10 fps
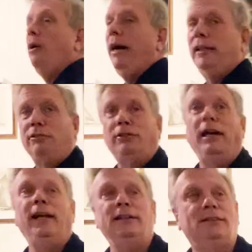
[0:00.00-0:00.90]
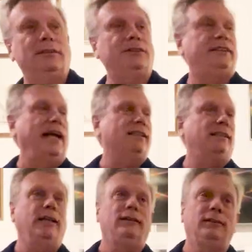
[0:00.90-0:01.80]
a while it rains and their
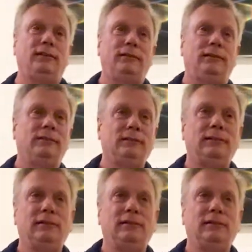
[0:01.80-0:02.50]
decks get a little